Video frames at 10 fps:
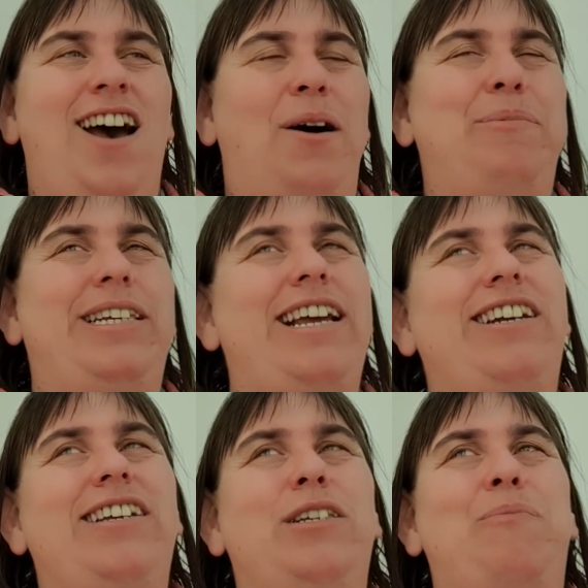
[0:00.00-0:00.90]

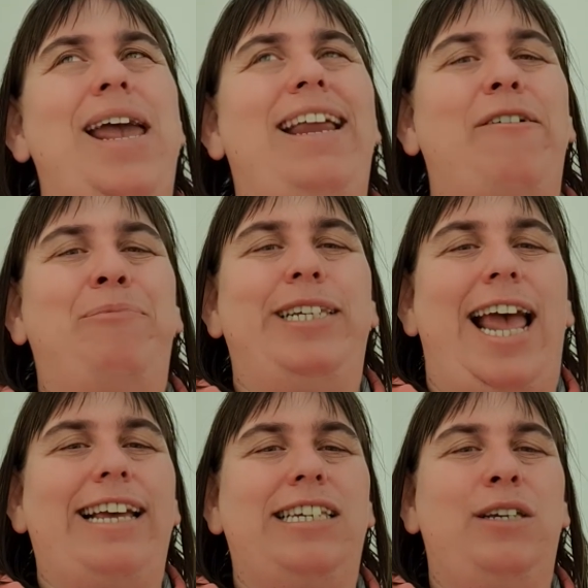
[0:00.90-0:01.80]
Obsessions, being
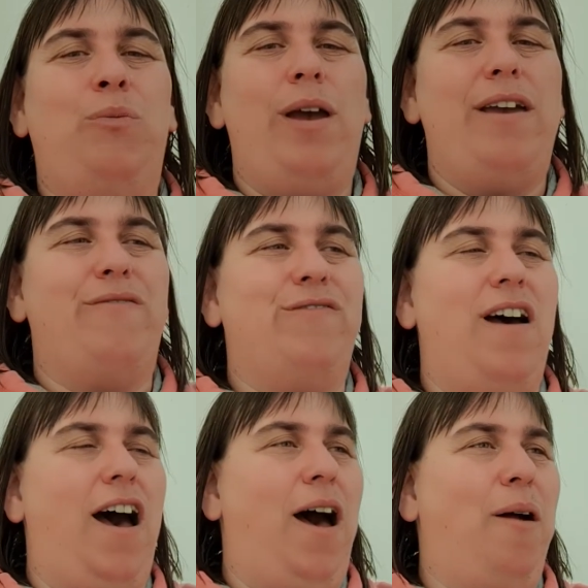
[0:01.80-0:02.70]
obsessed with
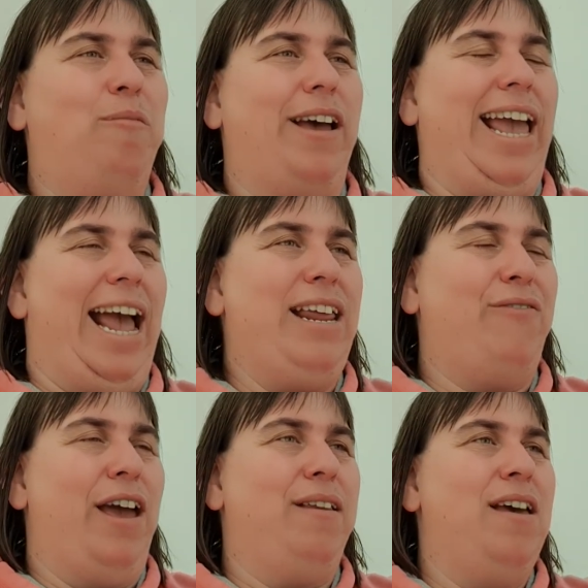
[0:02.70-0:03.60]
um, like
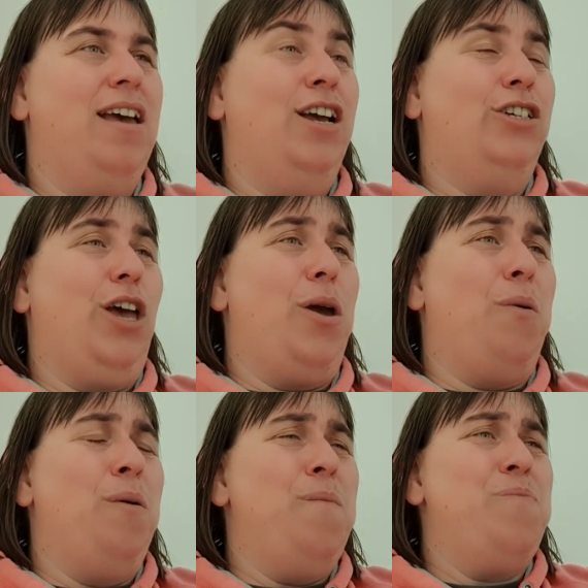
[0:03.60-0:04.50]
anything.
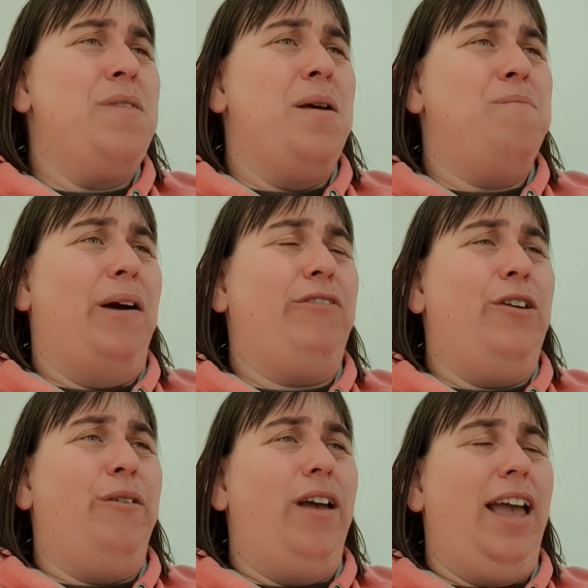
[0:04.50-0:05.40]
So
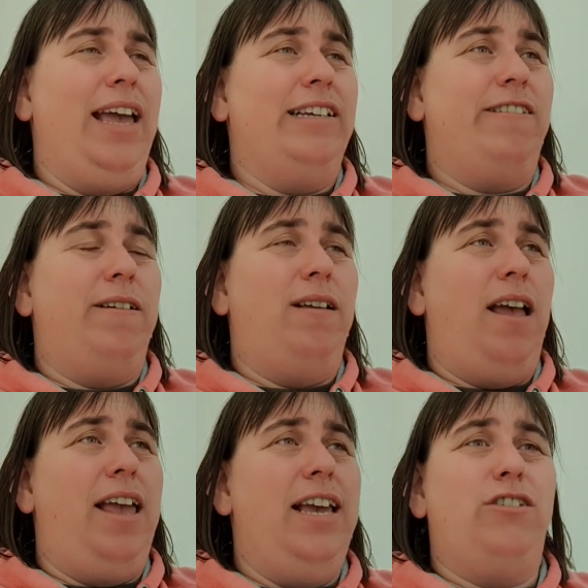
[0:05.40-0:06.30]
Matthew is,
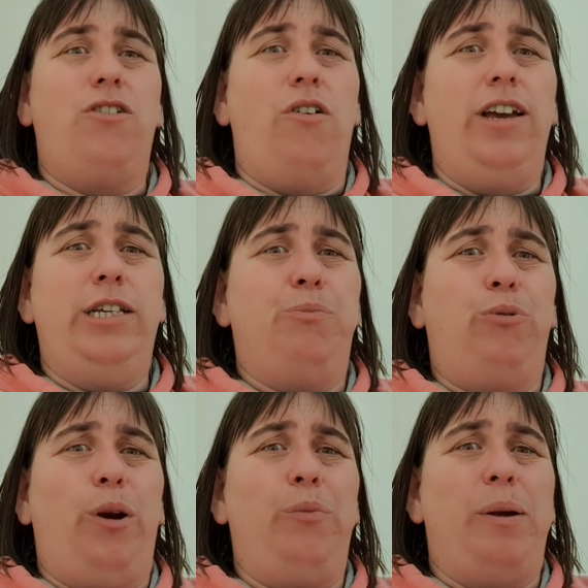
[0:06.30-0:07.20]
he's got his
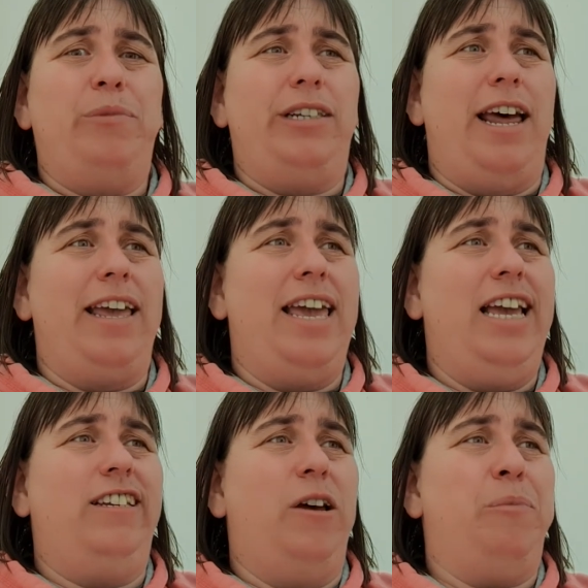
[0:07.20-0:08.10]
programs that
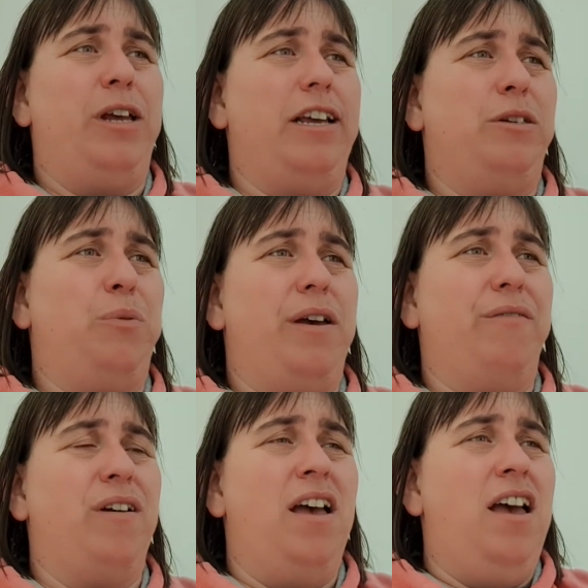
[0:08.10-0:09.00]
he's obsessed
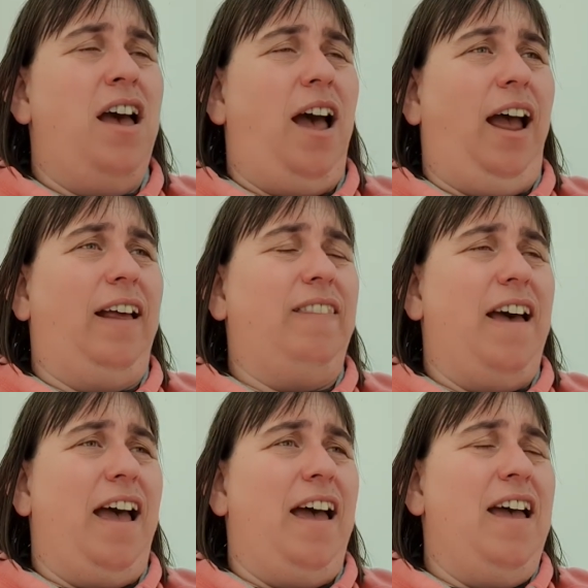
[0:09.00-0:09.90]
with, and
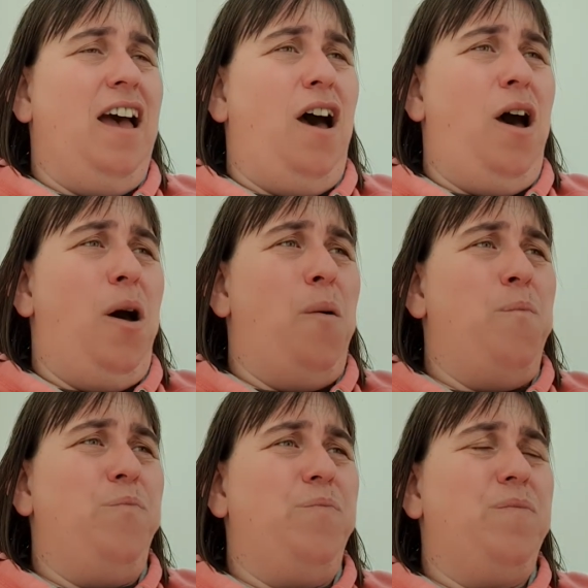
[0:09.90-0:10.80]
uh,
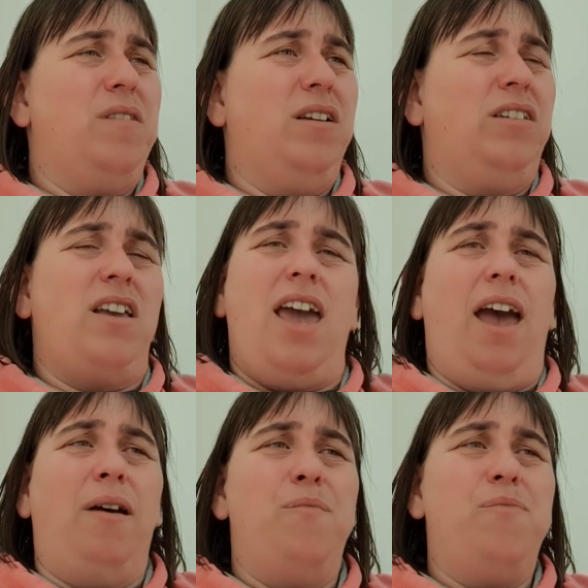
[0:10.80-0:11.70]
um, so
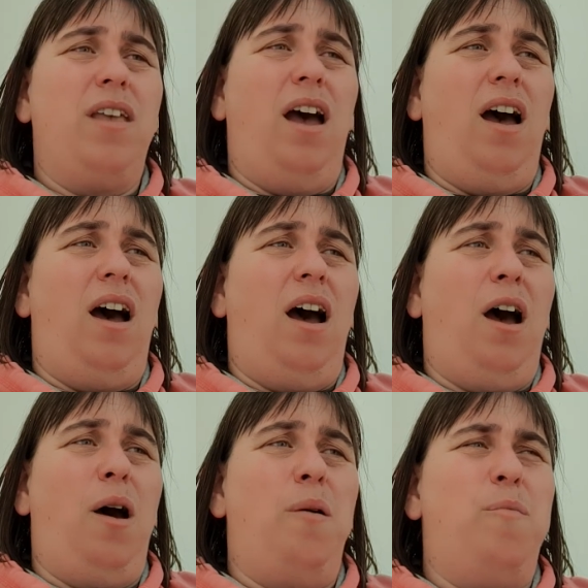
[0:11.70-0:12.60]
yeah,
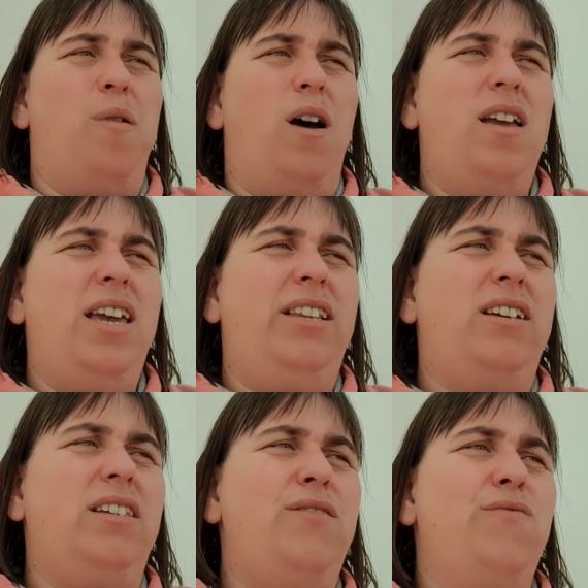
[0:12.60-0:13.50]
um, he
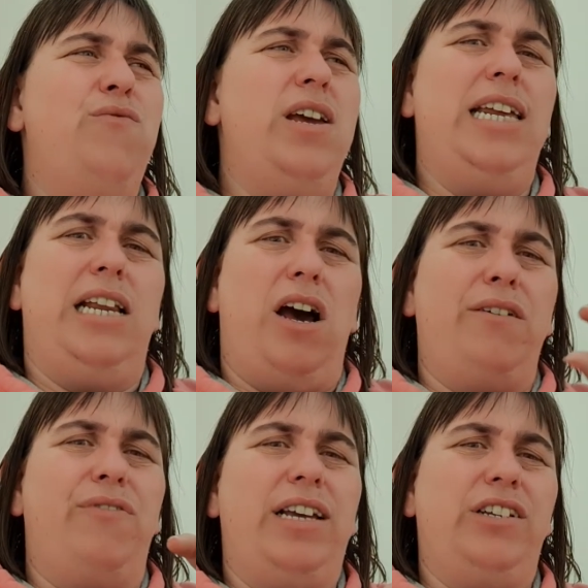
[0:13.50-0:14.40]
doesn't really
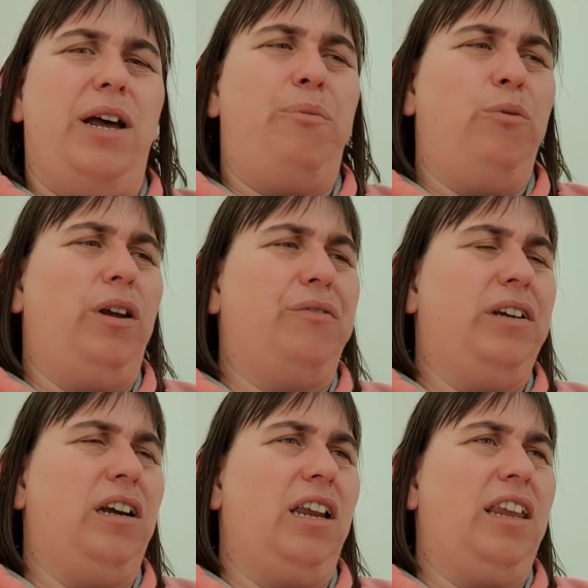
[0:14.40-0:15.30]
line things up or
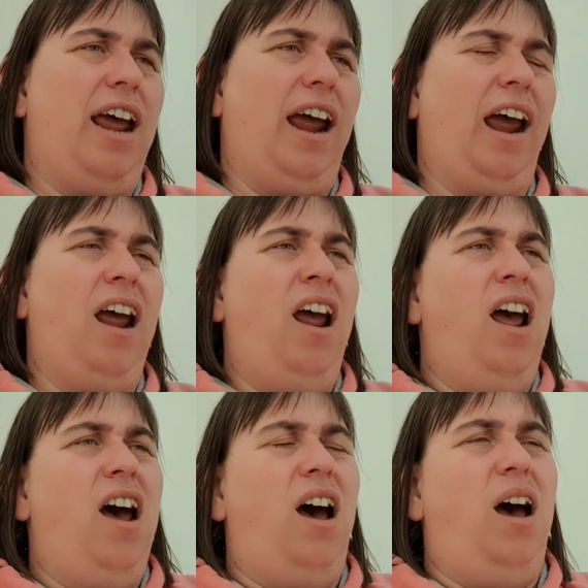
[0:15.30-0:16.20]
nothing like that.
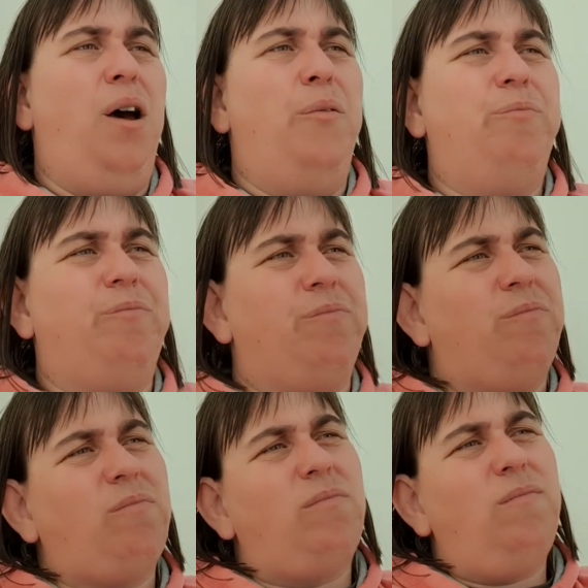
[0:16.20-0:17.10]
Um,
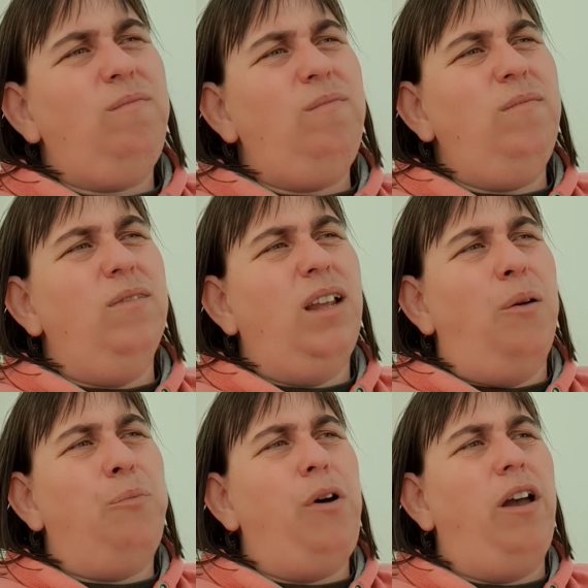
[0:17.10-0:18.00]

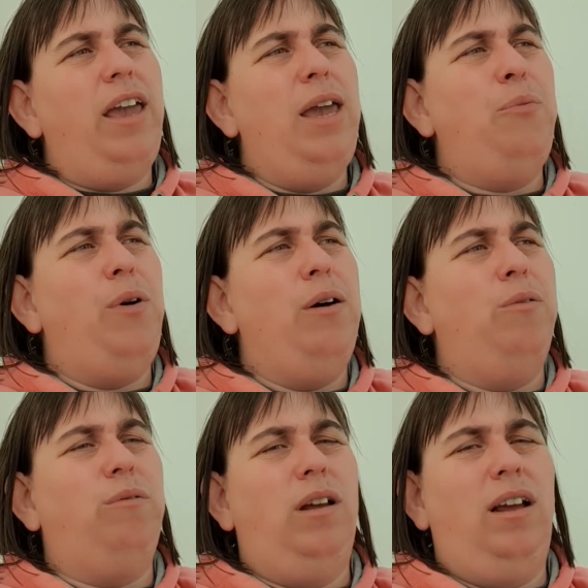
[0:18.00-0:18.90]
but he
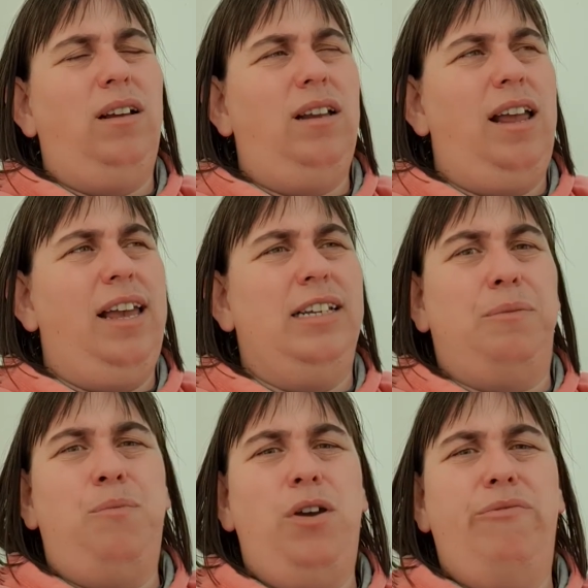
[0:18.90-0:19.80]
will,
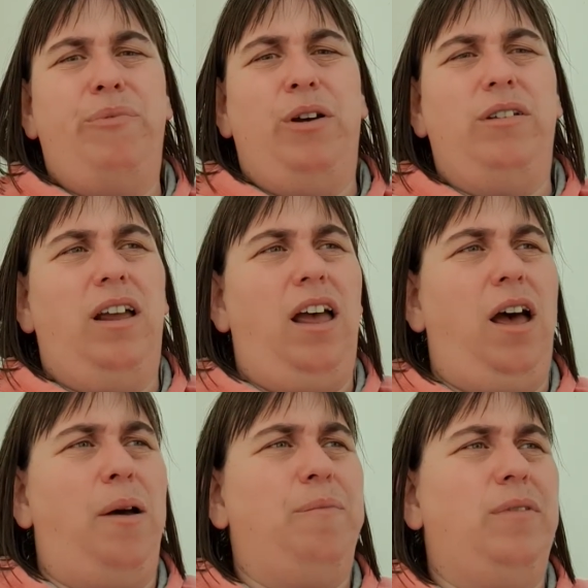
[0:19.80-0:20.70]
his movement
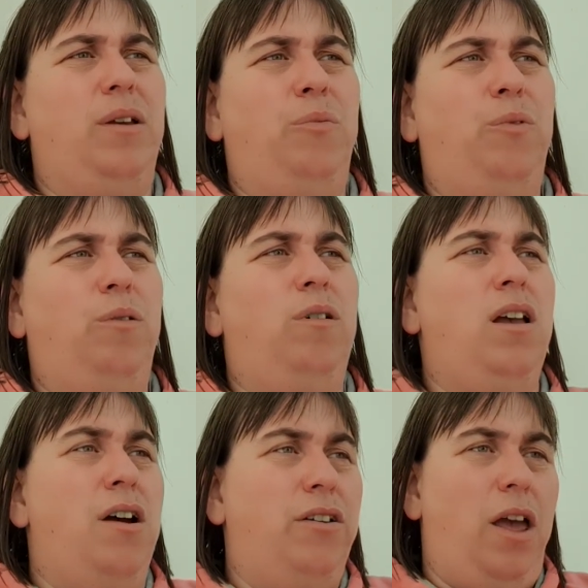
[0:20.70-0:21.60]
um, will,
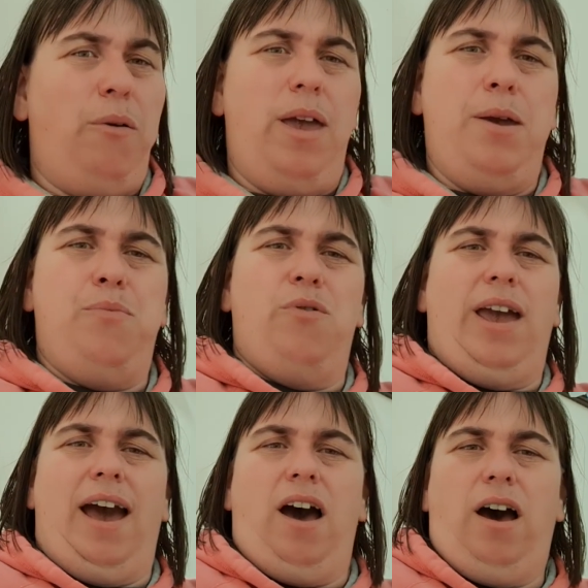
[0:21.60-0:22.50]
you know, he will
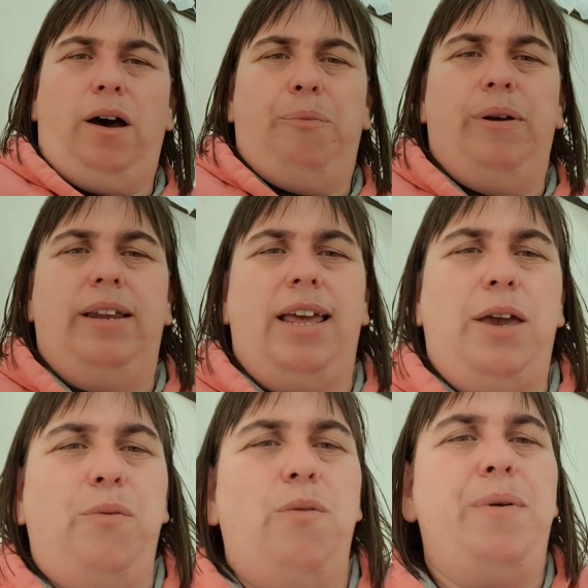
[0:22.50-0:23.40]
get up and
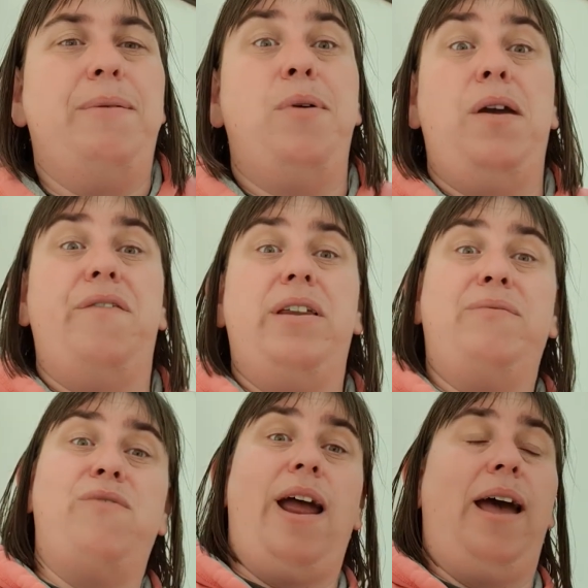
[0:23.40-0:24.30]
he will be moving
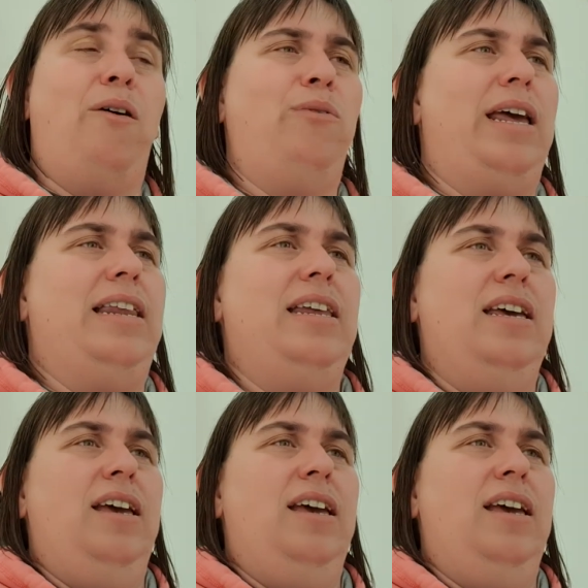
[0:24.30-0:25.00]
around, and